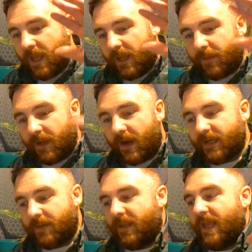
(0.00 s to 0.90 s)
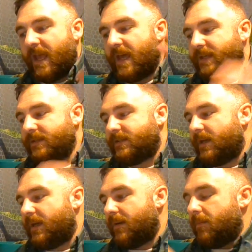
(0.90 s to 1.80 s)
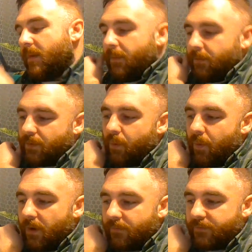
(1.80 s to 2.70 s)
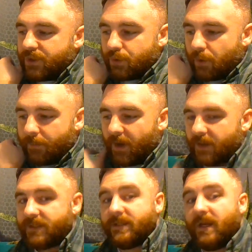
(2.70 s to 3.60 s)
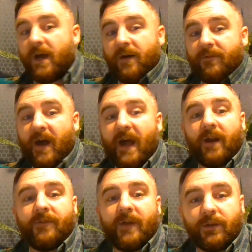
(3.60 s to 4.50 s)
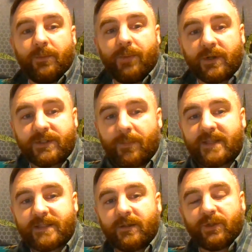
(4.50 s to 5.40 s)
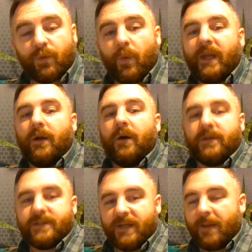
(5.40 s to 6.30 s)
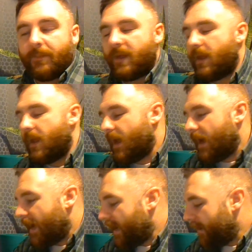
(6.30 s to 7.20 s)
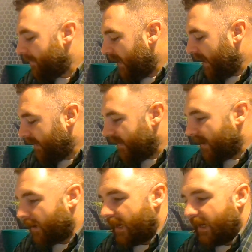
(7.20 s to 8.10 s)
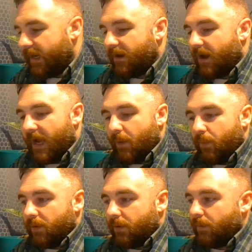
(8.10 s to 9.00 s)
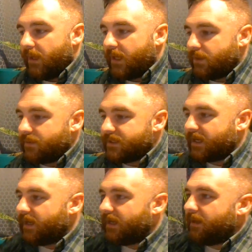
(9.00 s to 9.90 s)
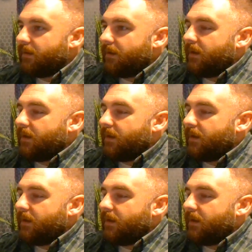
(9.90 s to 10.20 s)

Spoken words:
behind him he has about 12 short boxes of higher valued books. So basically $20 and up in there. And what I do is I kind of,